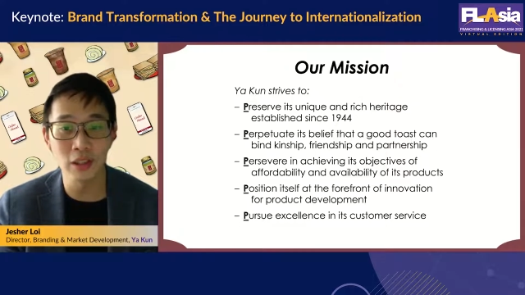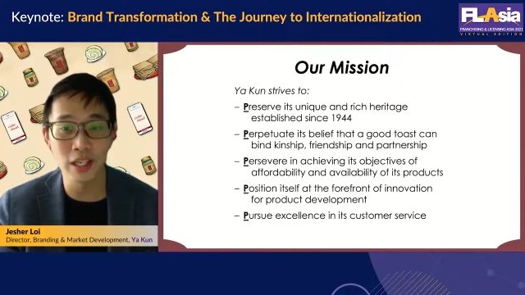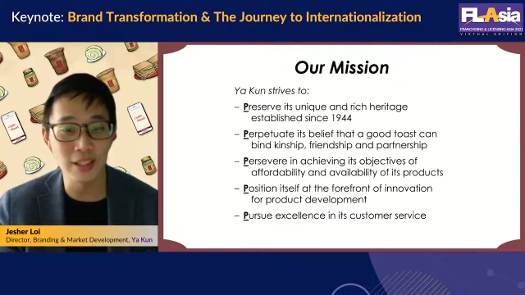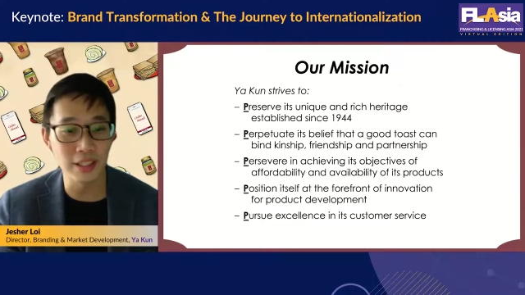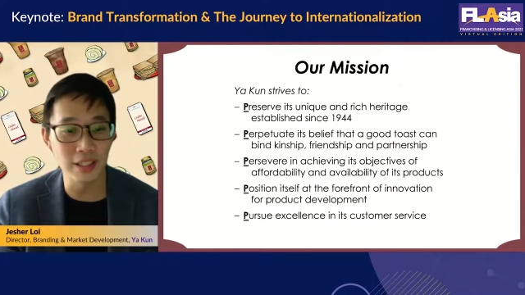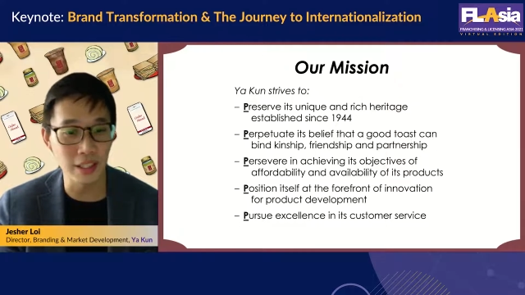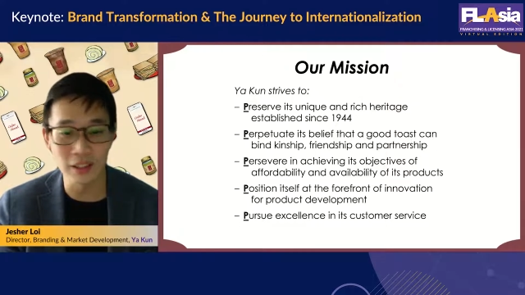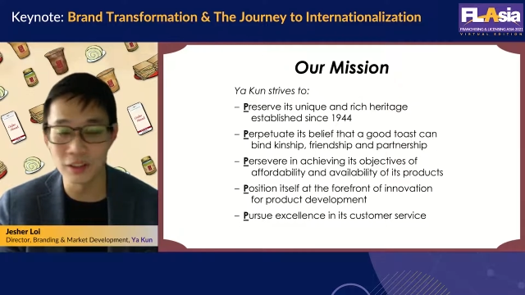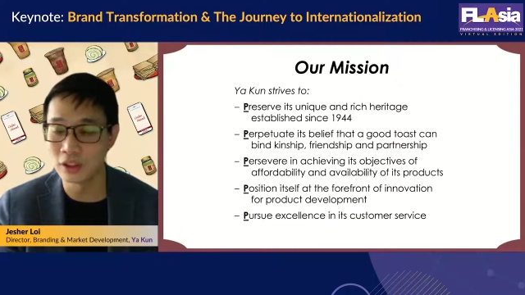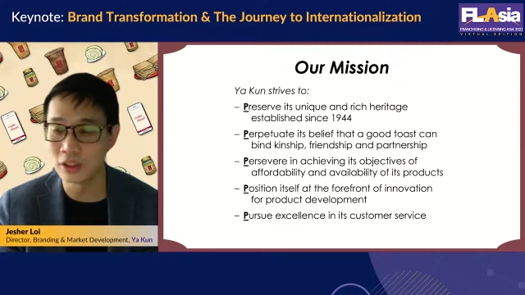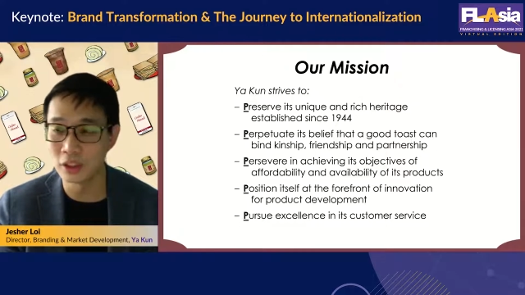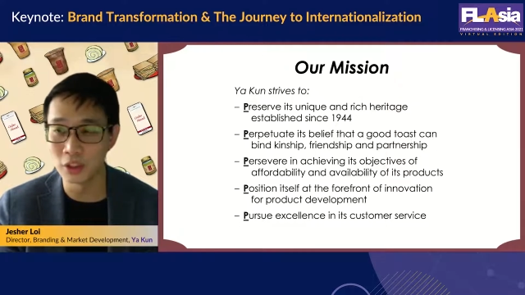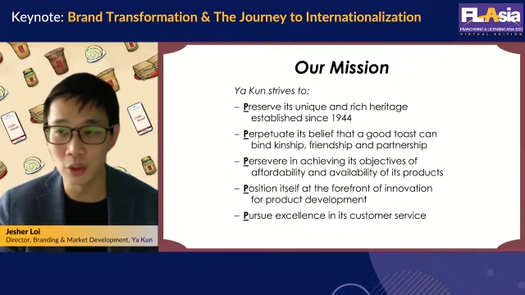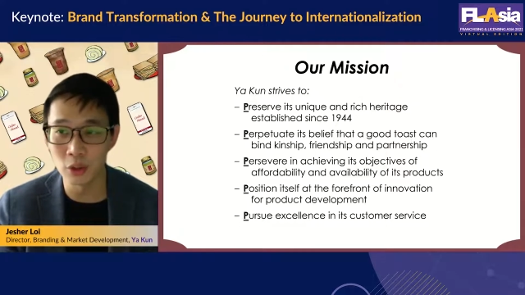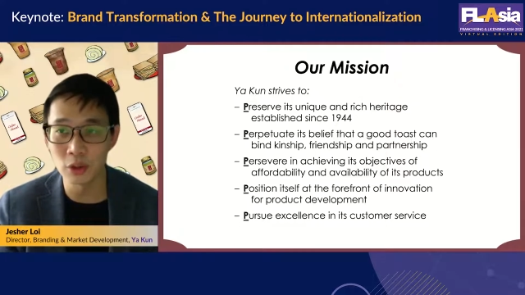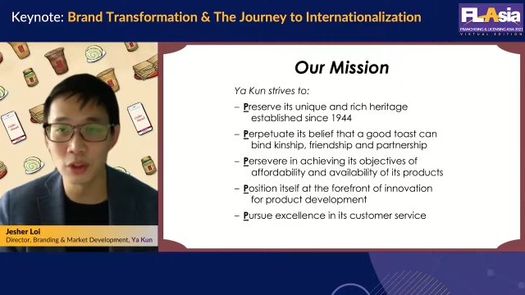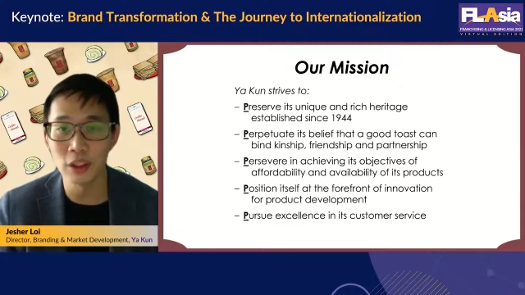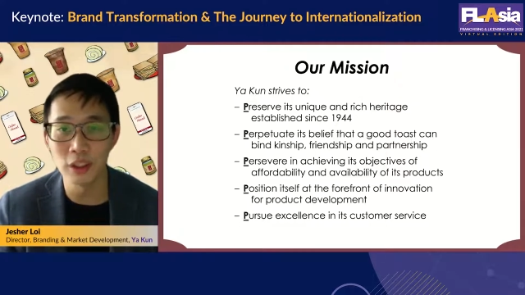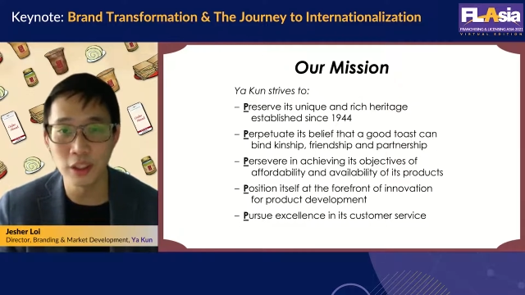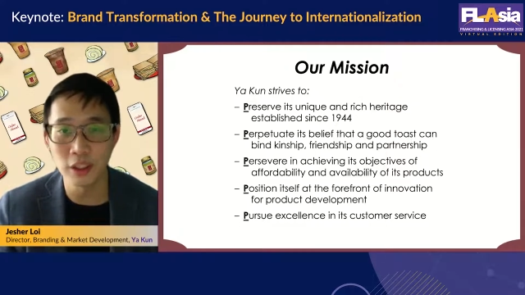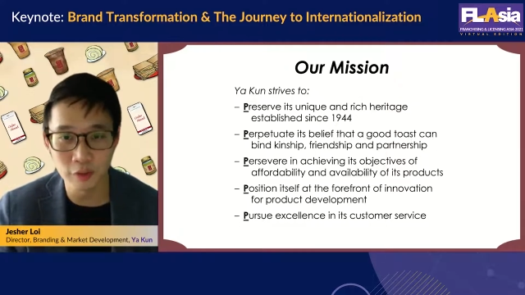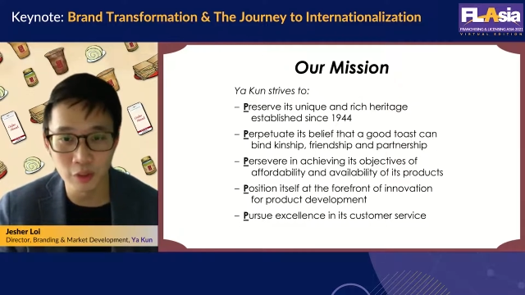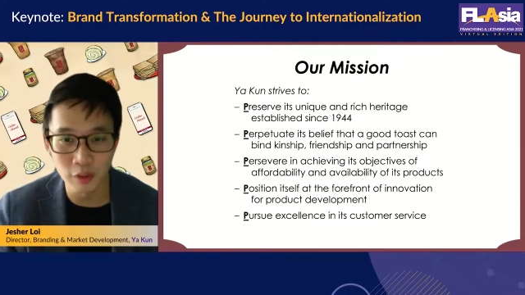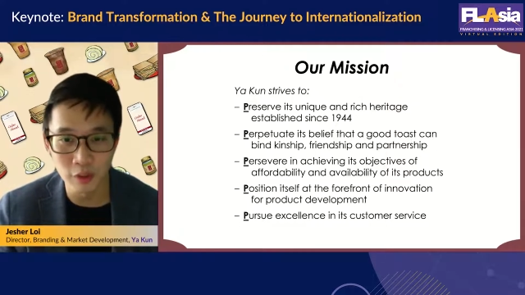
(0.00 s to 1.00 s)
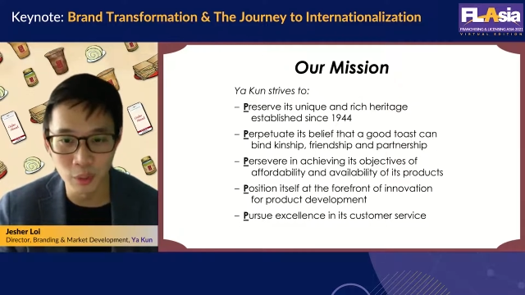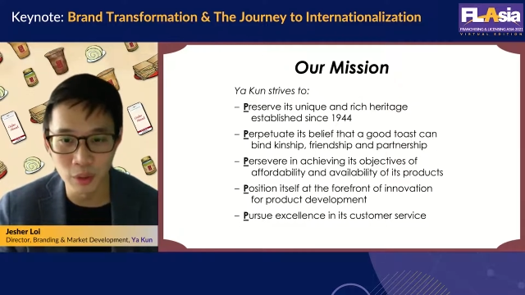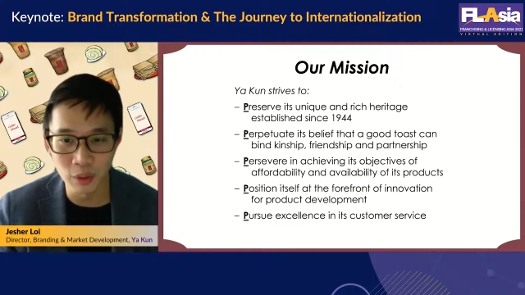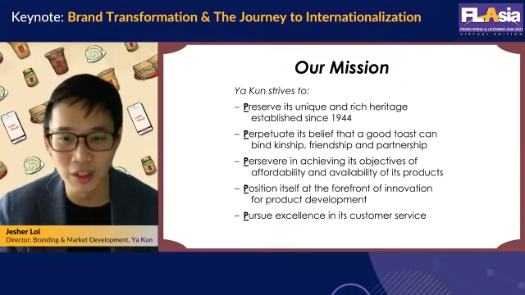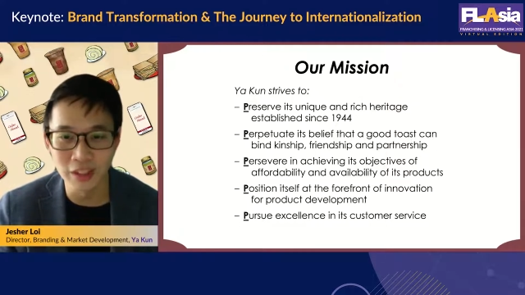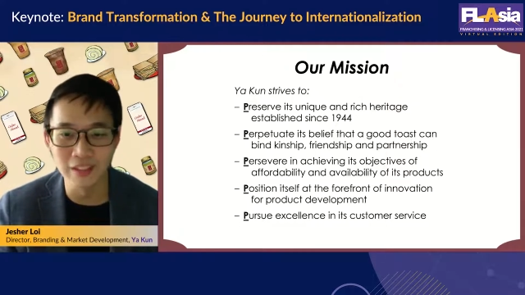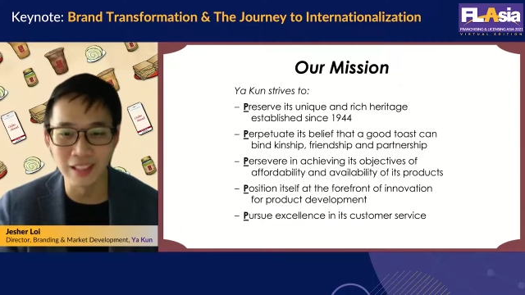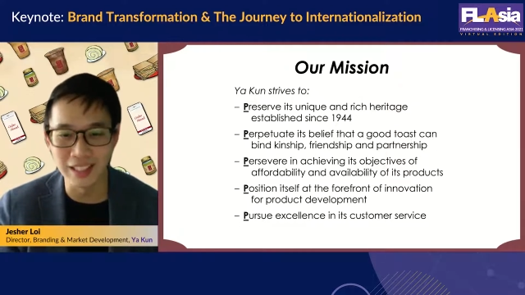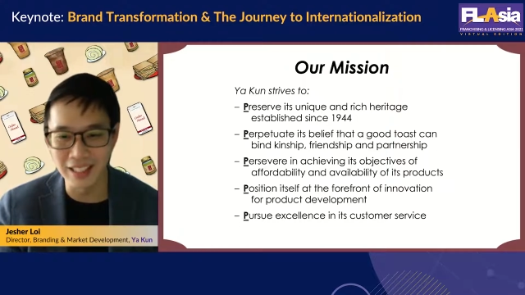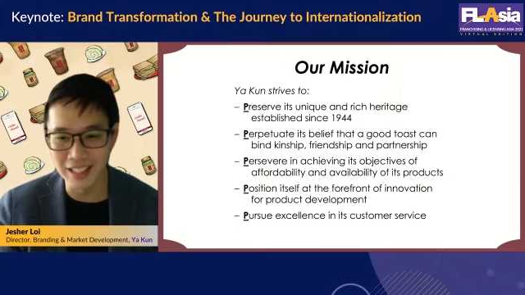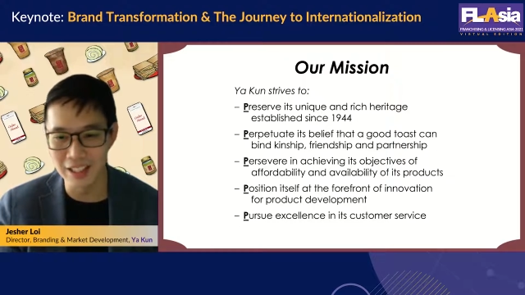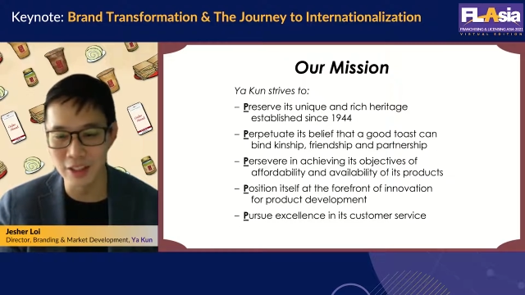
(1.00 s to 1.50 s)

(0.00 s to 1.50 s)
taken on a totally different word, right?